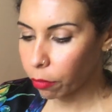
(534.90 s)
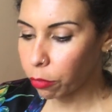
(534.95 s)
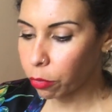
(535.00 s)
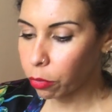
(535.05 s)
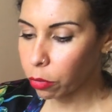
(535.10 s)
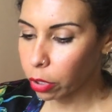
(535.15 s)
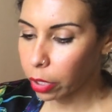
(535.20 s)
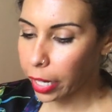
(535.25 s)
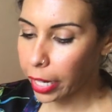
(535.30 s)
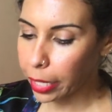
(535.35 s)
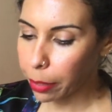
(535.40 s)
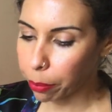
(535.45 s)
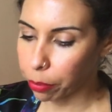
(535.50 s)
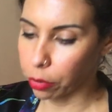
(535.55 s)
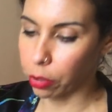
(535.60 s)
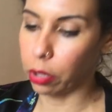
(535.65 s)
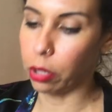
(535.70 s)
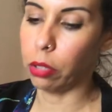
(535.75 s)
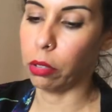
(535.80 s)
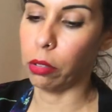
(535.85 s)
for
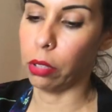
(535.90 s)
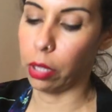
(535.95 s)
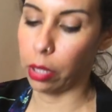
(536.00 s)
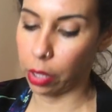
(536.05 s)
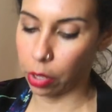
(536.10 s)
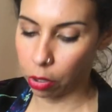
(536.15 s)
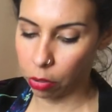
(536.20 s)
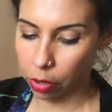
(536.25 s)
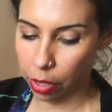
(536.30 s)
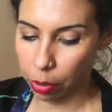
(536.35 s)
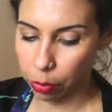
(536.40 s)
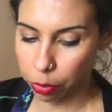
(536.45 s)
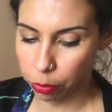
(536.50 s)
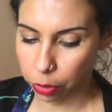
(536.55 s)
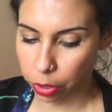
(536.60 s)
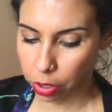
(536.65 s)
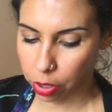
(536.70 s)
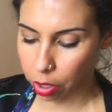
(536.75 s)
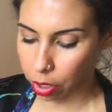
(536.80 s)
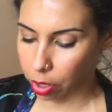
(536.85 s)
April? I know that one
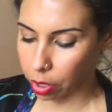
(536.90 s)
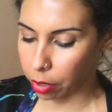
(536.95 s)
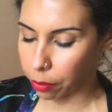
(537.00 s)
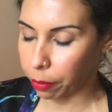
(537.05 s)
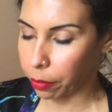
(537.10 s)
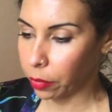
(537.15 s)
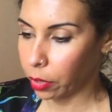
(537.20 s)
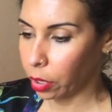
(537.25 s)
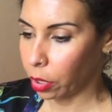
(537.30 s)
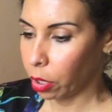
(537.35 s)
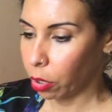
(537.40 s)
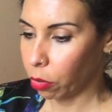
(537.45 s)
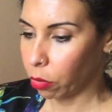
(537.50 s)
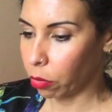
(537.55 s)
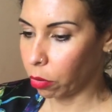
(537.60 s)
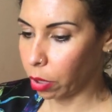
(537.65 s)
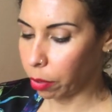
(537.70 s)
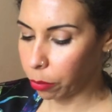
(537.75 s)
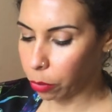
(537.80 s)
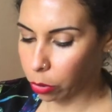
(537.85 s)
wants to come.
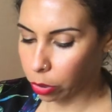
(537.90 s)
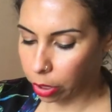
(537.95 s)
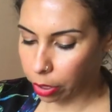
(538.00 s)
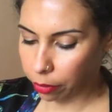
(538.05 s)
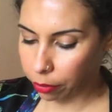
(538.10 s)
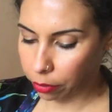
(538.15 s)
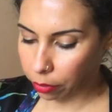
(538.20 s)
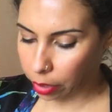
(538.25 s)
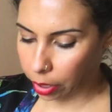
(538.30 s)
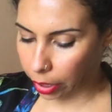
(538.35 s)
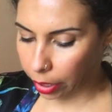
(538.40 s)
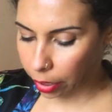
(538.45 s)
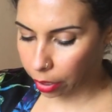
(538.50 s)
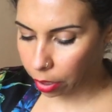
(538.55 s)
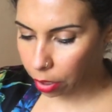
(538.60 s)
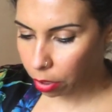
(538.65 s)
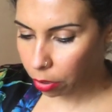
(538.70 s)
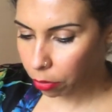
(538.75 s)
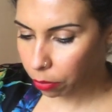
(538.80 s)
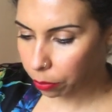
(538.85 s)
One more.
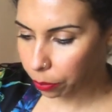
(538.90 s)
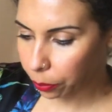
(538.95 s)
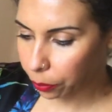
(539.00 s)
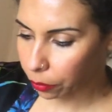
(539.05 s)
Thank you.